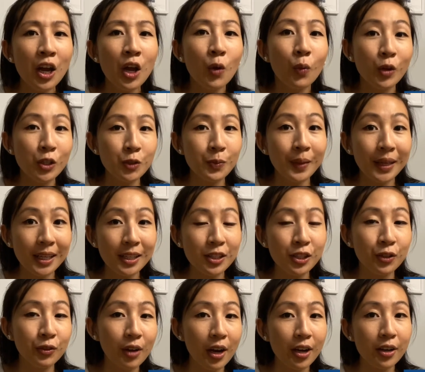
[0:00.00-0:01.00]
which means
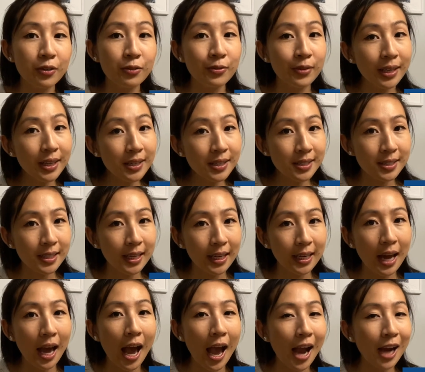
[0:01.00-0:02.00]
Toronto's real
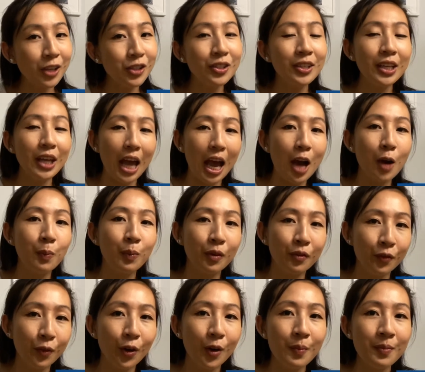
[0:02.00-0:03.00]
estate actually
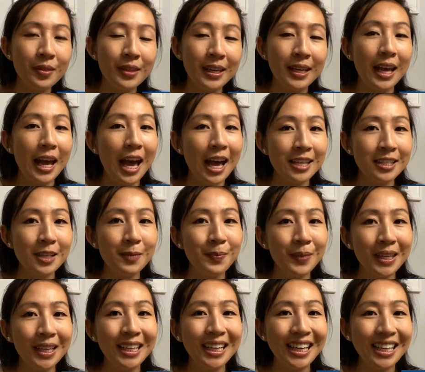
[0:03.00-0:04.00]
outperformed the
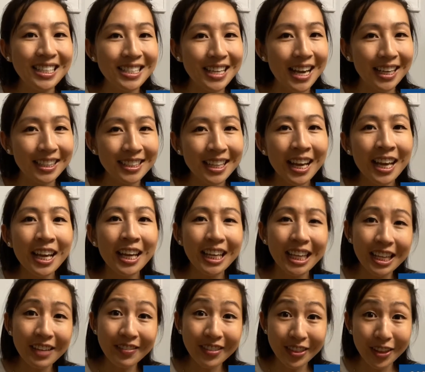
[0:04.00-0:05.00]
S&P index,
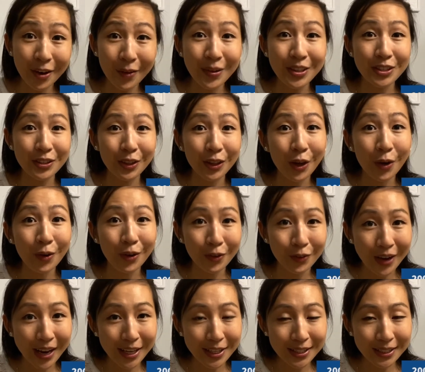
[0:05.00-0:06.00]
even though it's lower
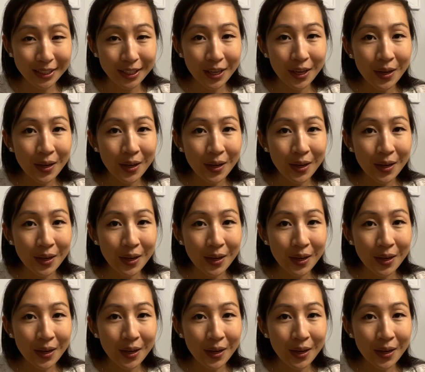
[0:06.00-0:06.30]
risk.